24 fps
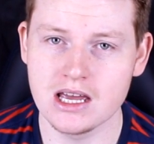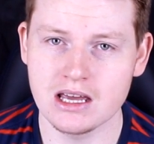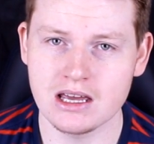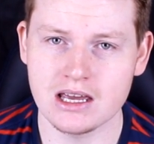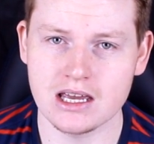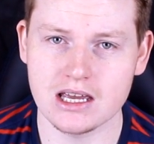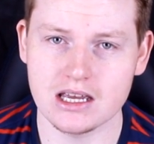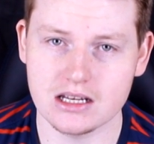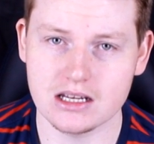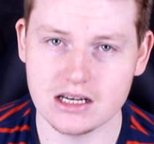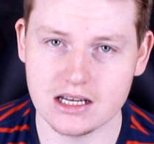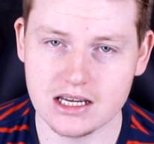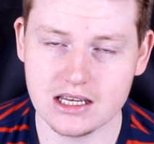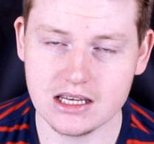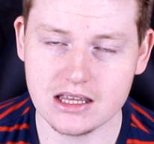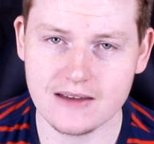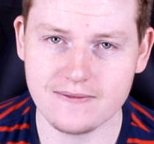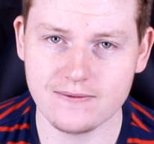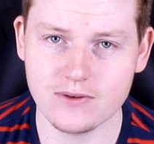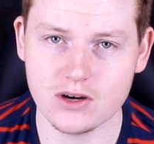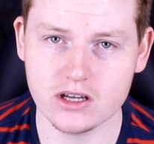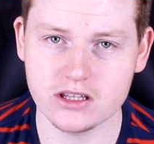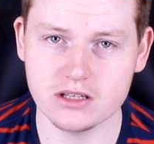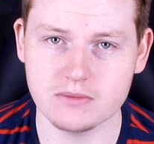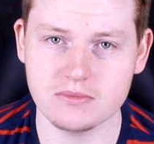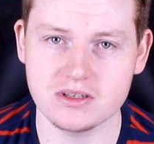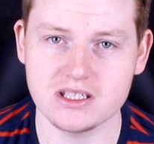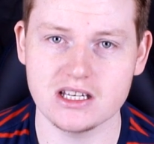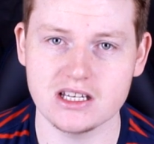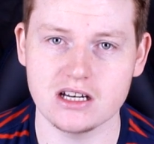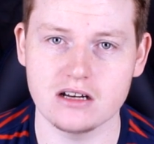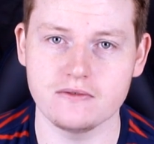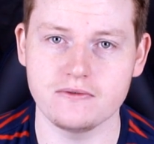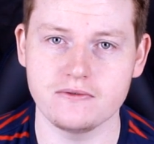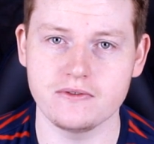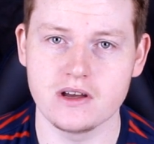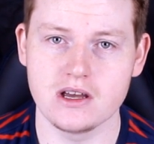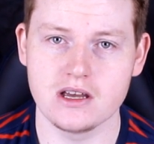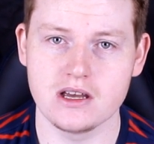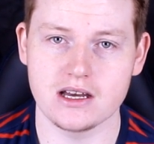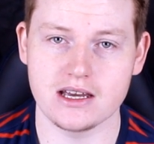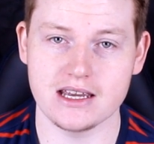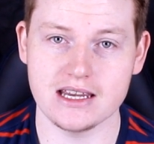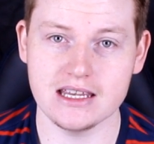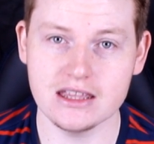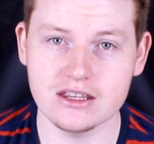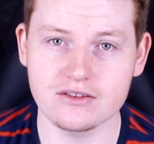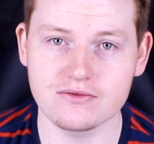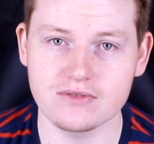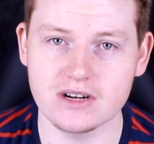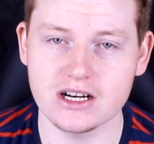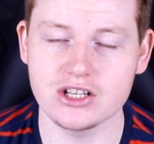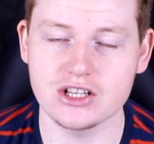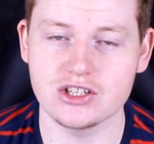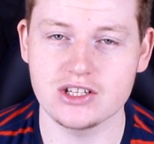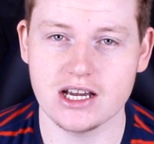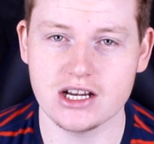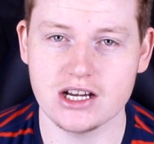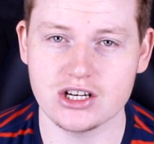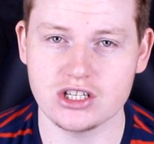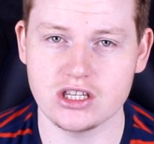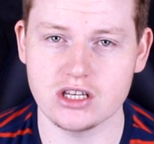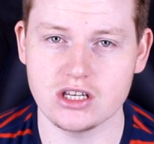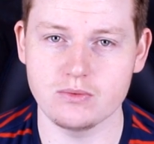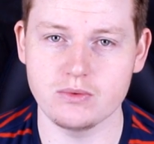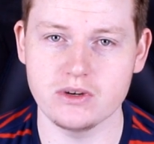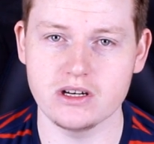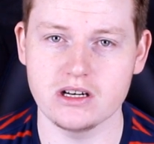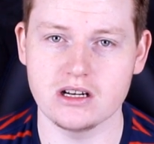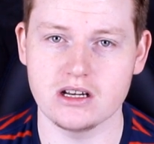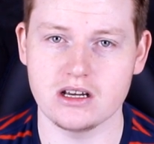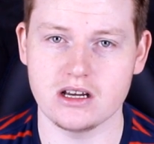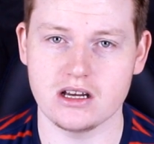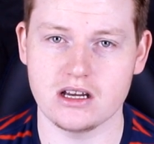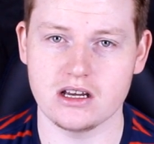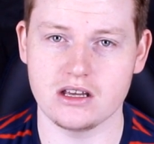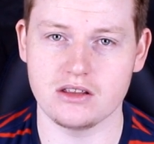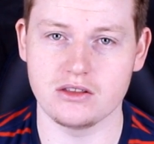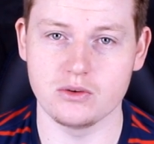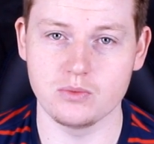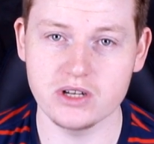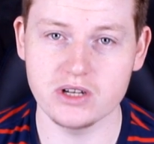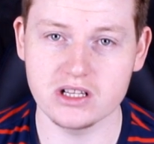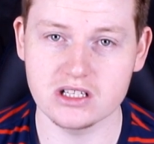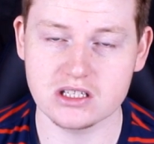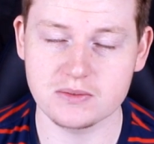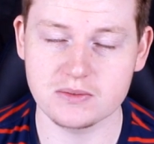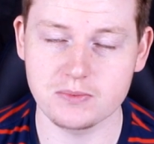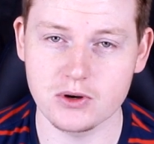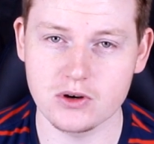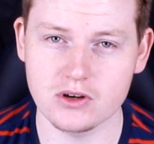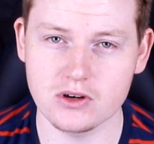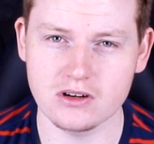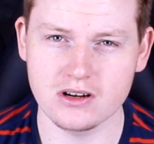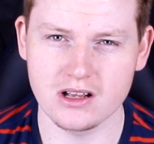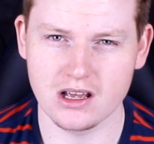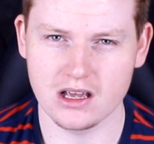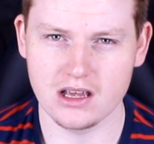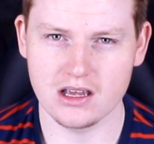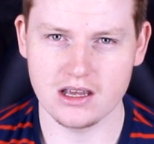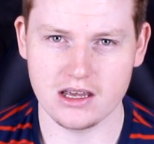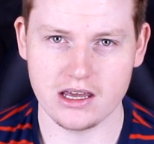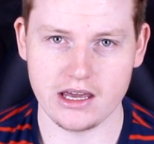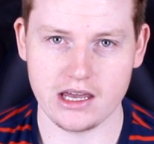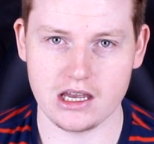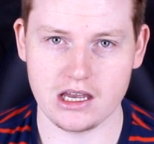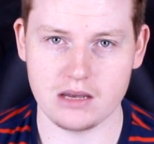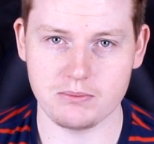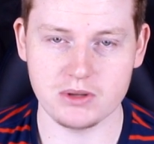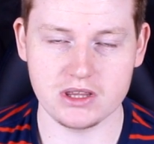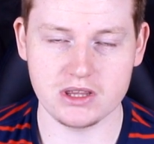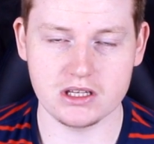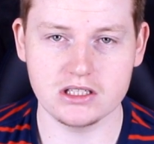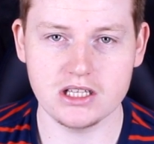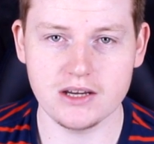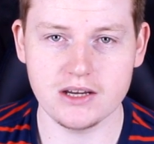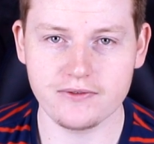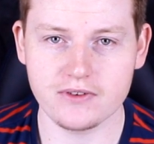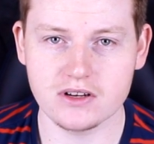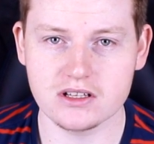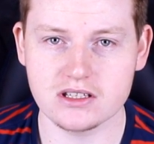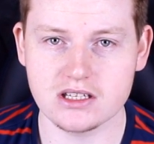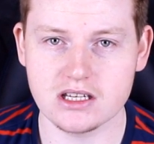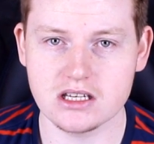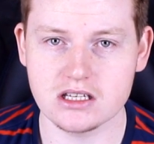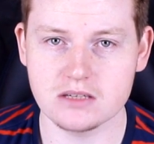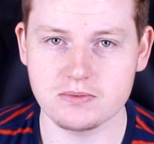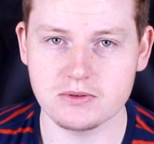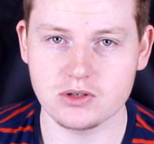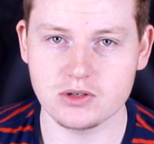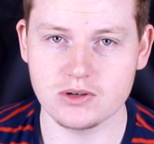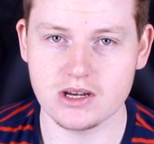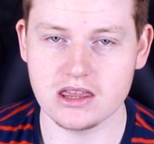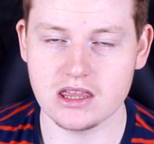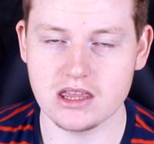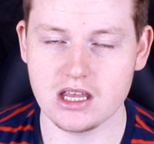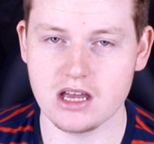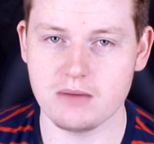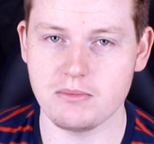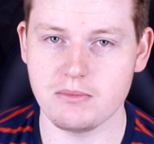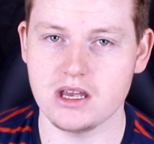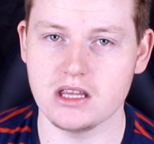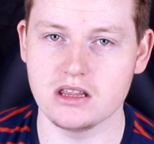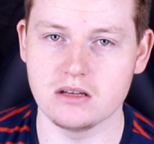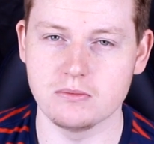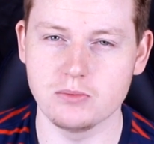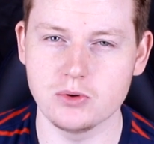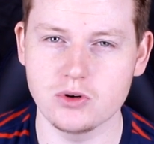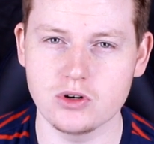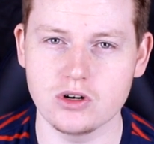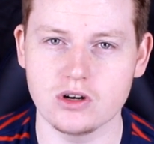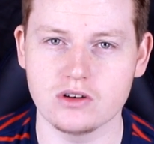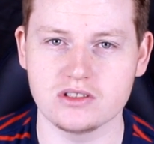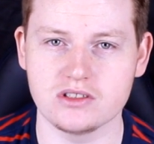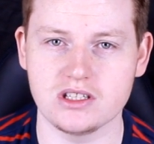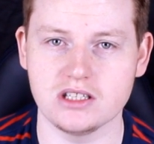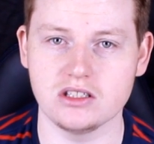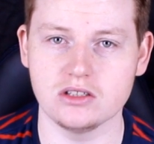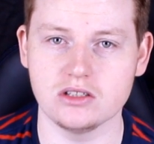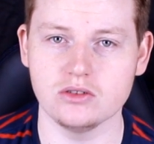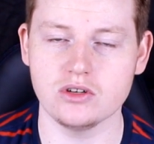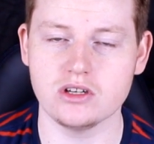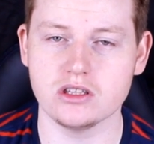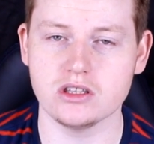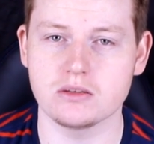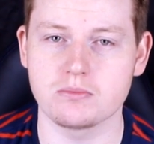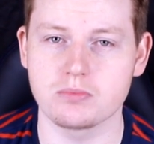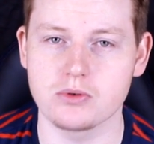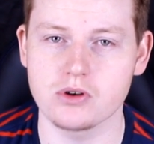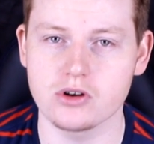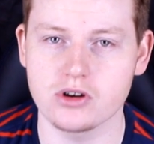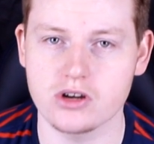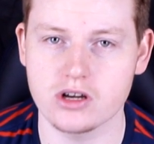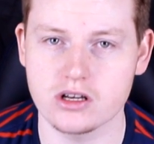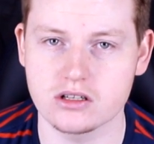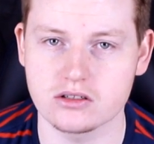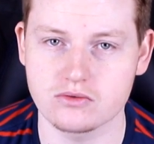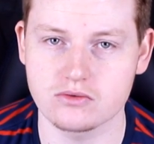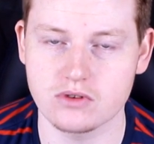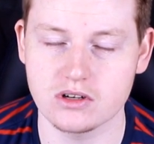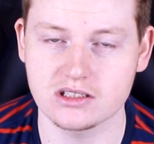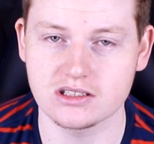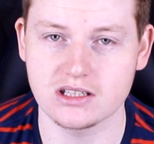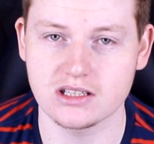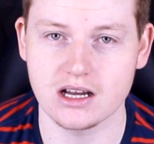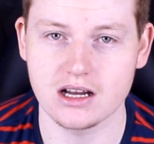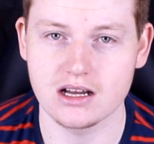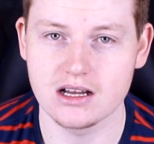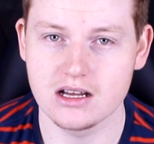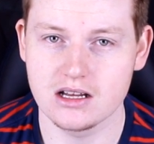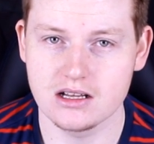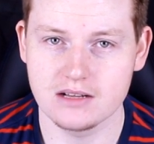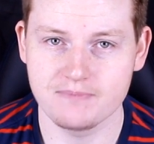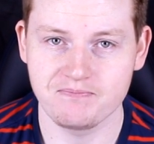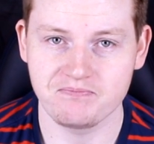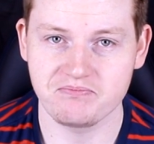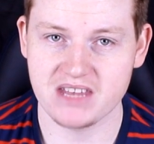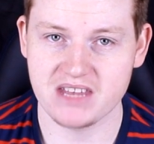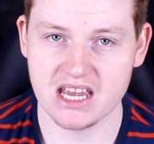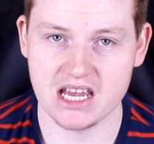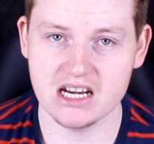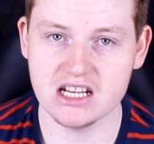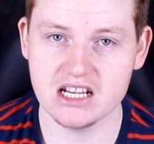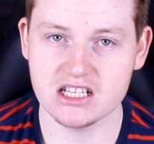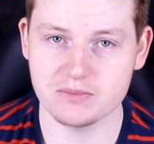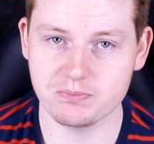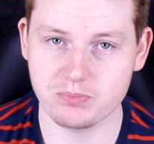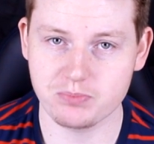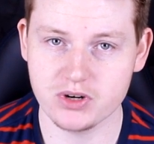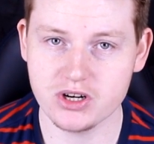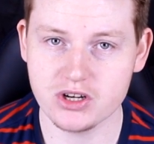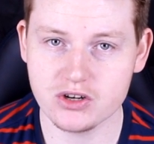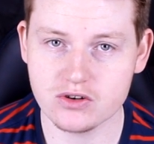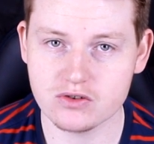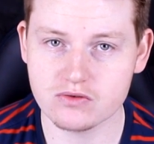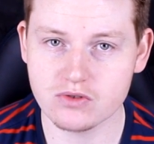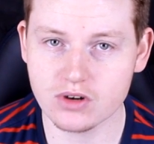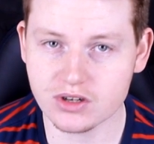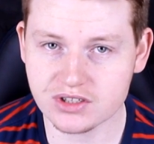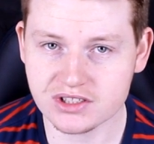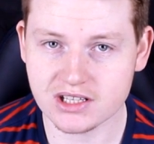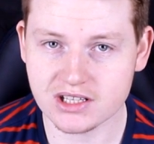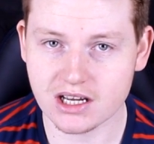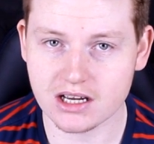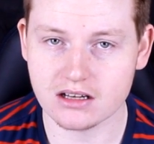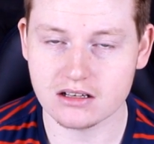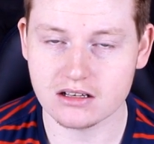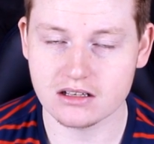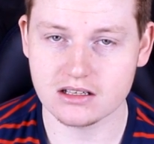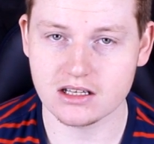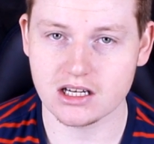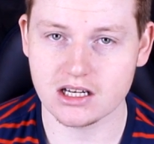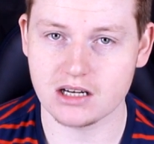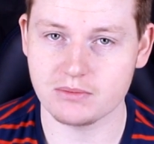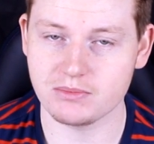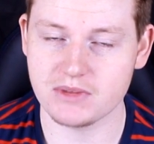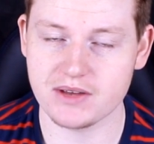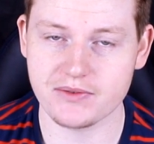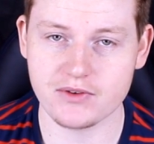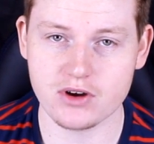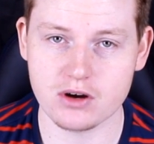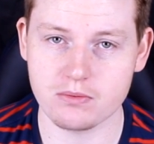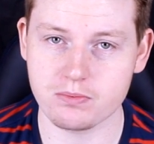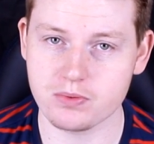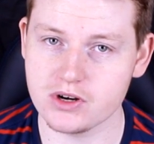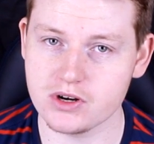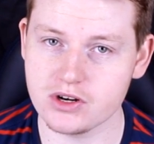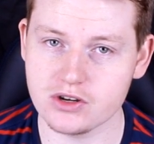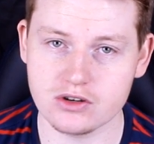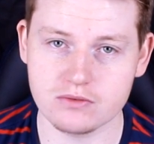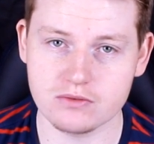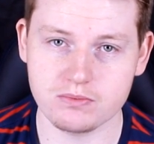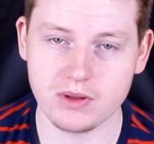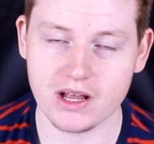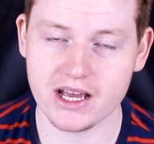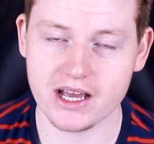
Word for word: And here they find themselves in the running to actually win the wooden spoon. But the difference is between them and the Bulldogs is you look at the Broncos roster, and it's a pretty good roster. They've got pretty good